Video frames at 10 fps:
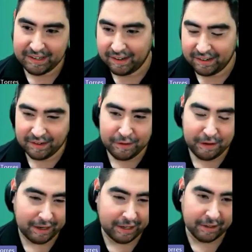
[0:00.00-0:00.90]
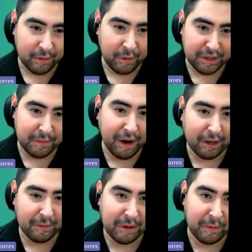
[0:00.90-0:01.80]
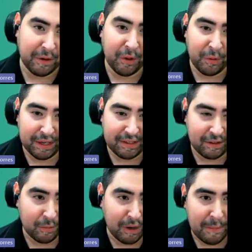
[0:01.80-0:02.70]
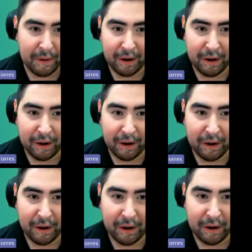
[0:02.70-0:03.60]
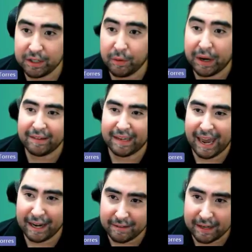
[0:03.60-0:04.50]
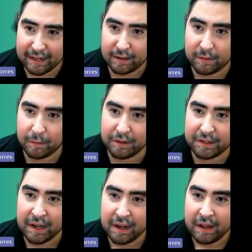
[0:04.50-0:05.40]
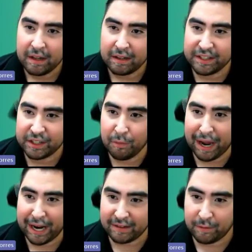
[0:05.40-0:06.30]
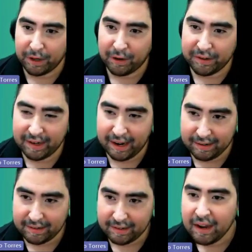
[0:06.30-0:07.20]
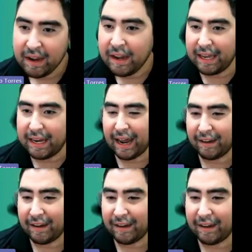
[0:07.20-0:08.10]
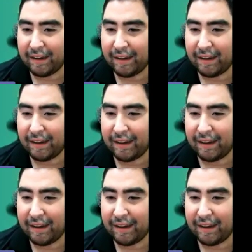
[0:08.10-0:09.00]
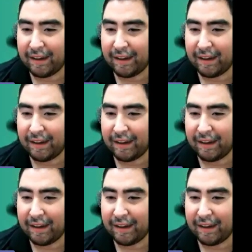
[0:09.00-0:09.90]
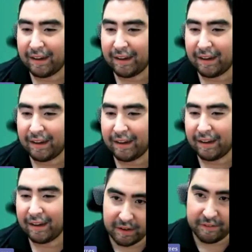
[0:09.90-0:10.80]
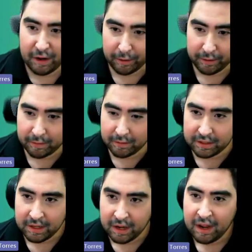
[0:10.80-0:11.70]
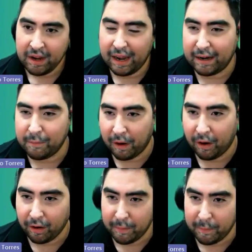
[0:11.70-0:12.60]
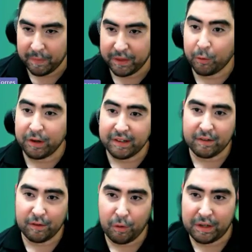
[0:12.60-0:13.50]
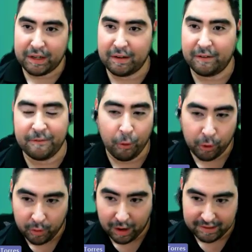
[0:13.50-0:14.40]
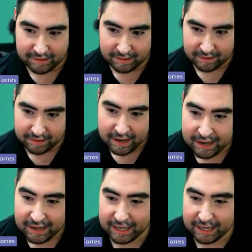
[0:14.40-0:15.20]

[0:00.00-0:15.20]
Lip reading: See, so I clicked the one at the bottom, and it went all the way to my bottom annotation. So it has annotating tools. Let's go back to what else it has. It has quizzes for most, like I said, most of the articles, and all the quizzes are only 4 questions.